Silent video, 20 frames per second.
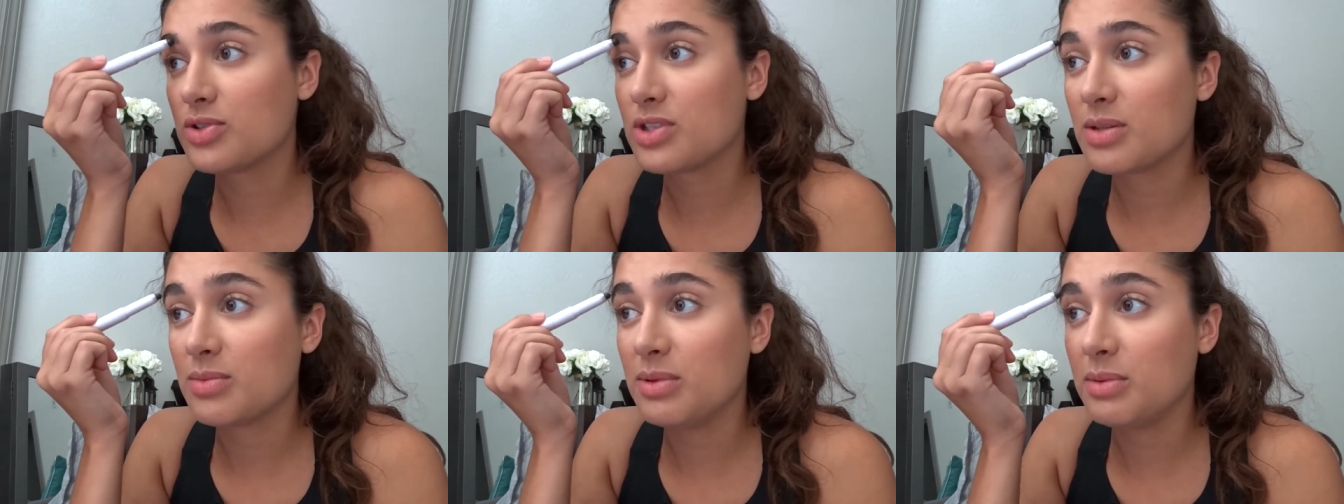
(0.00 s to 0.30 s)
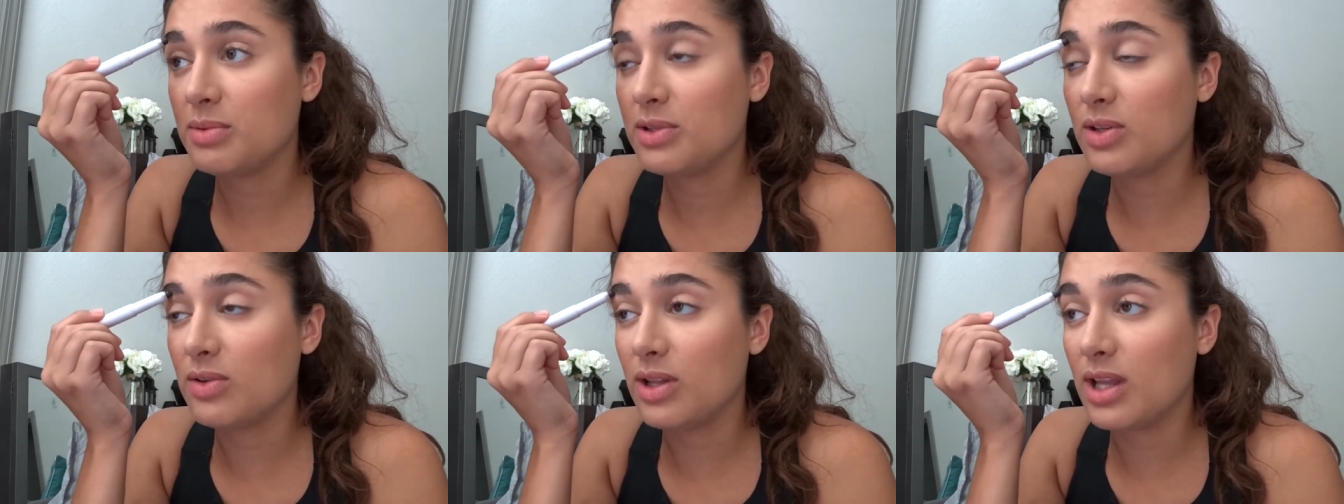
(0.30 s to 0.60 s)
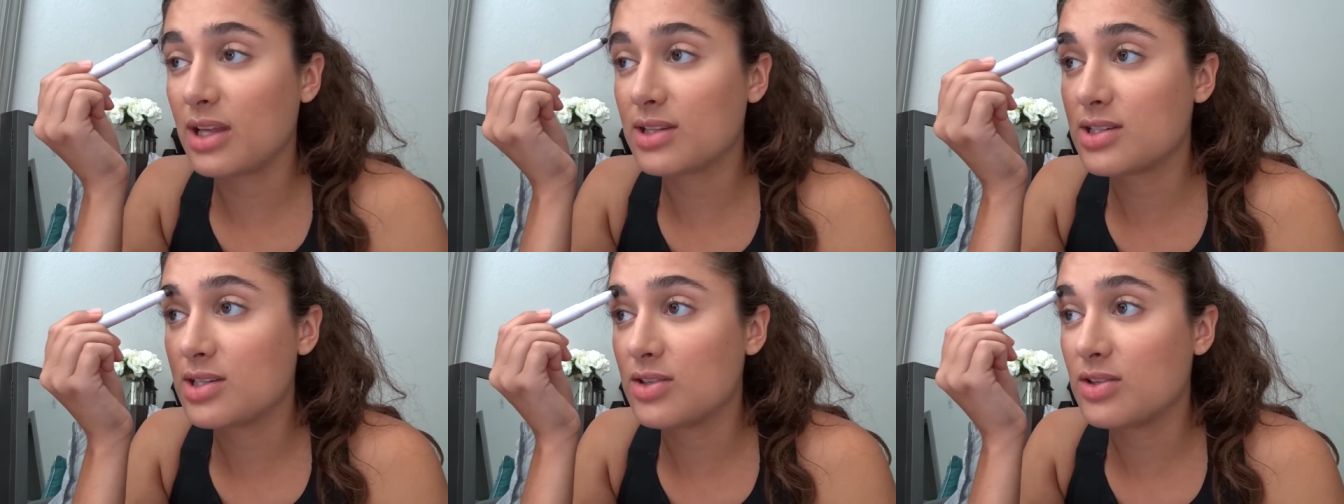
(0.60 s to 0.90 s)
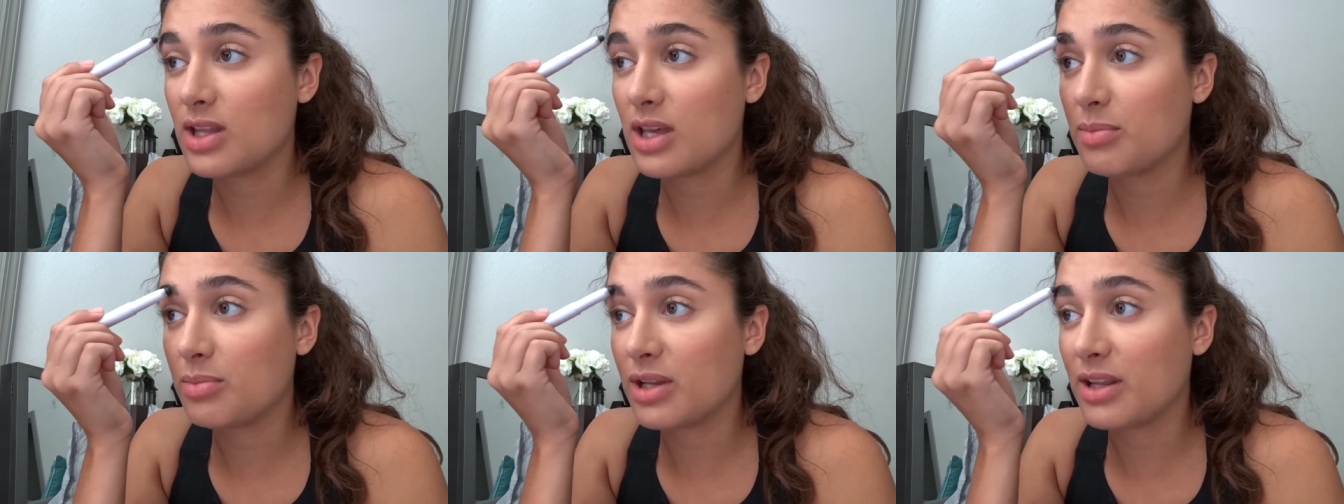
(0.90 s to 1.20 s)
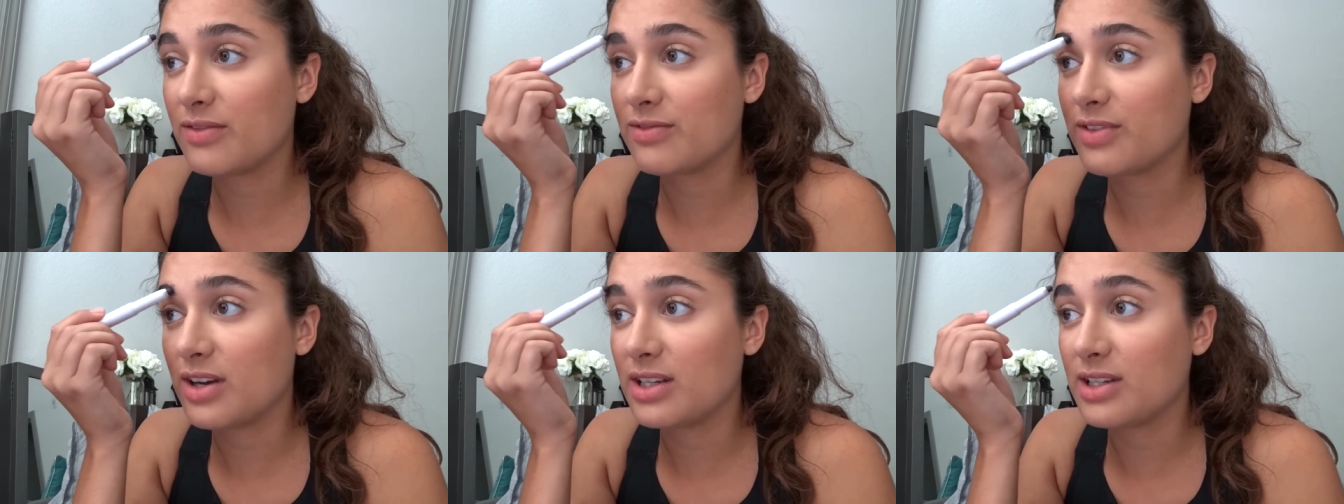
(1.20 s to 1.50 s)
Some people don't like to do that, but
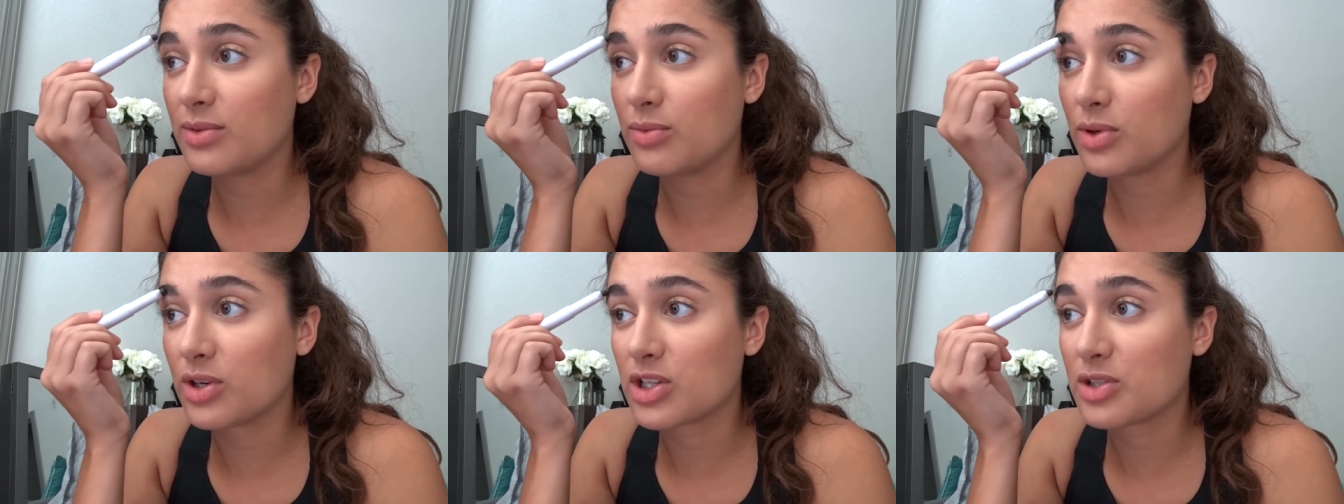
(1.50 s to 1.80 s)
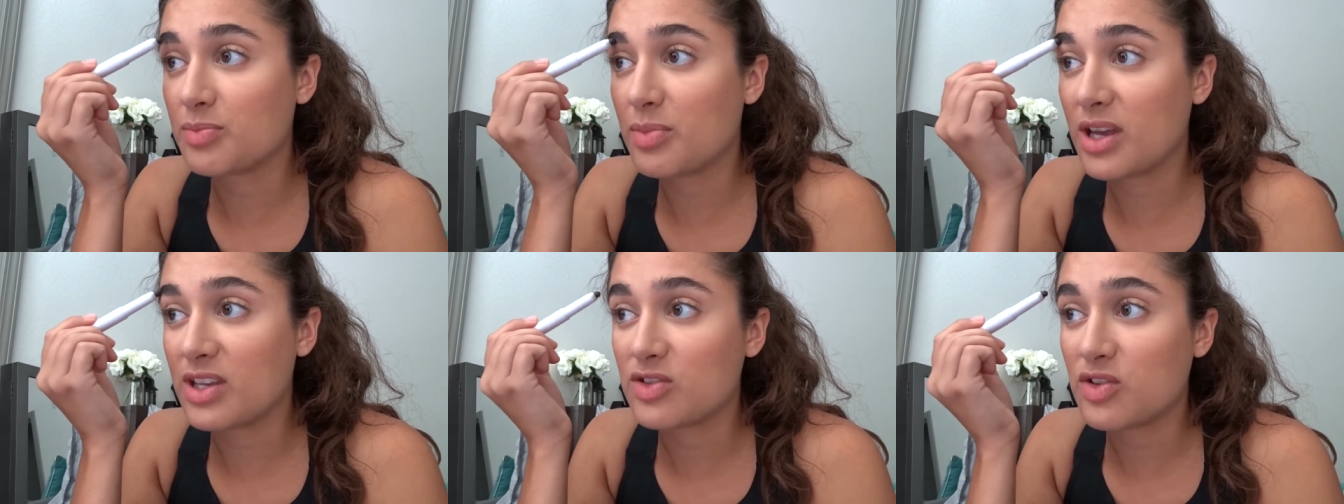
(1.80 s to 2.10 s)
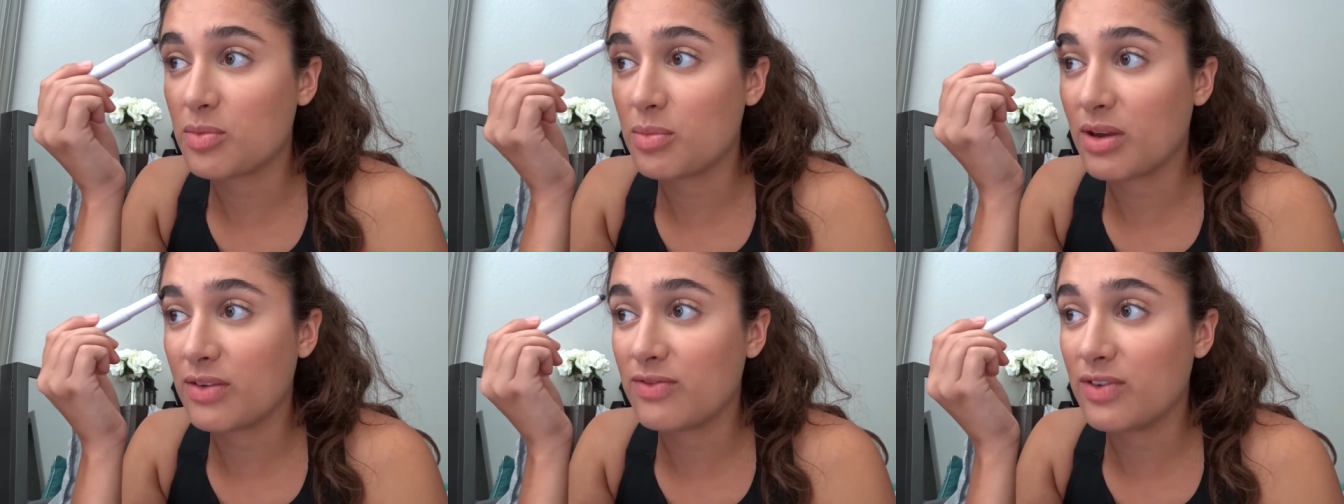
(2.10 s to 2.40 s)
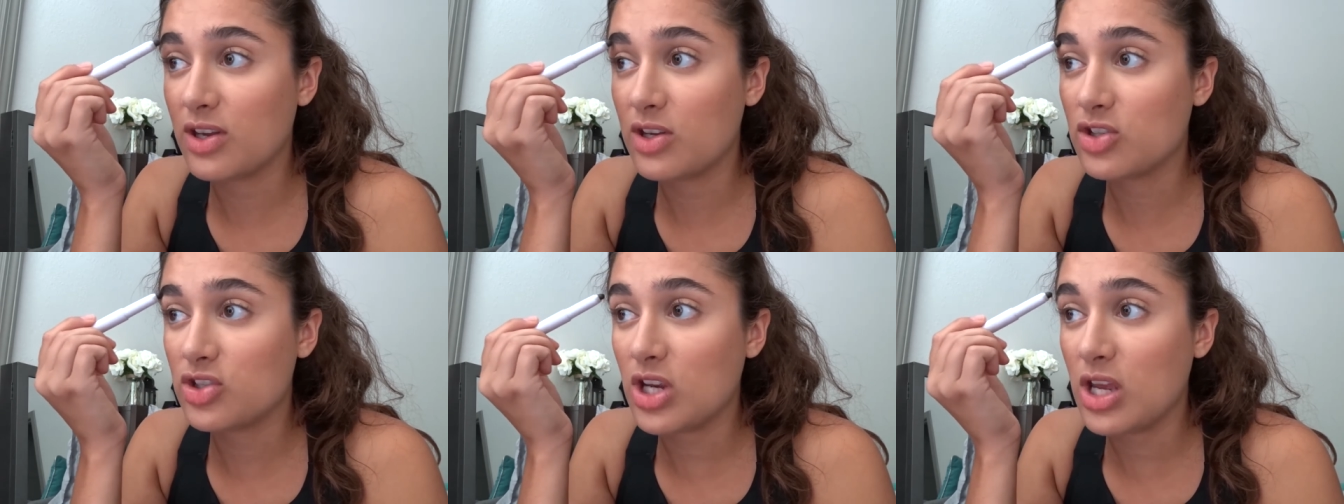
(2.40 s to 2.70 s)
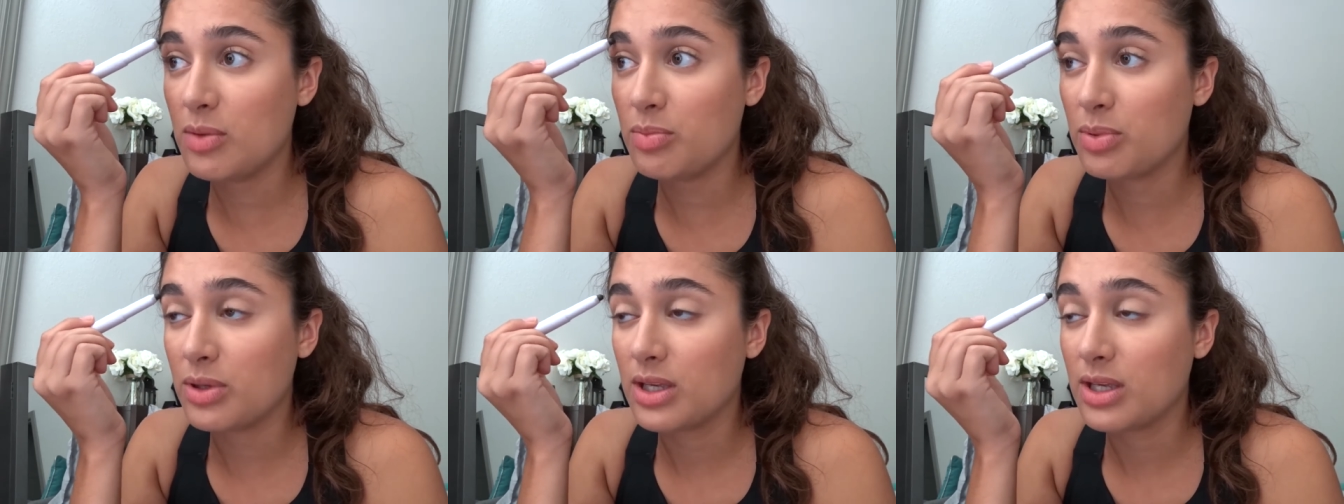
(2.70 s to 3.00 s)
I find it works best with my face
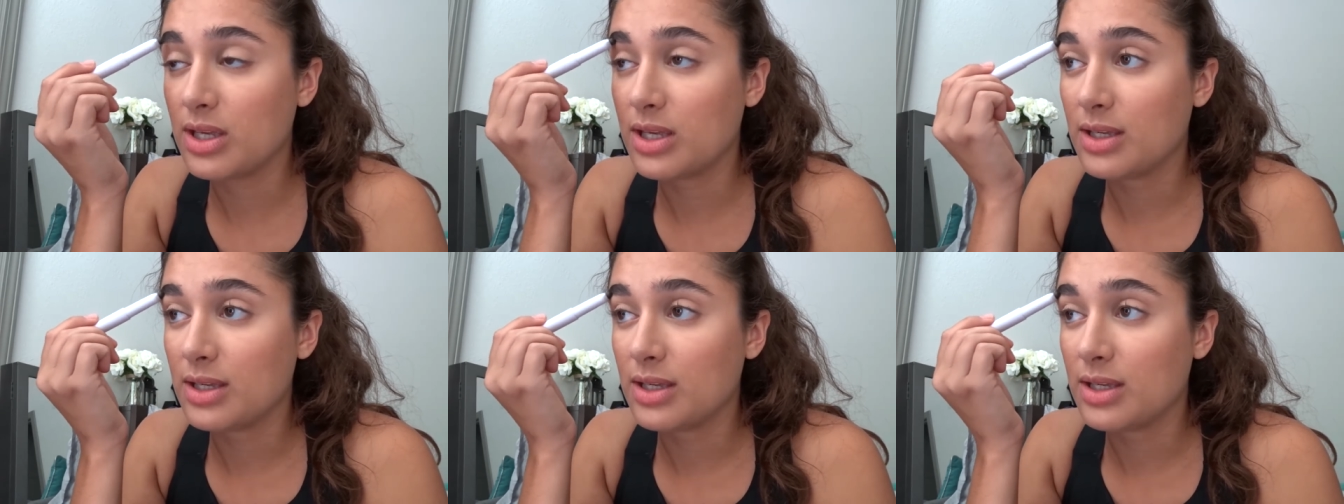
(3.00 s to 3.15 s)
shape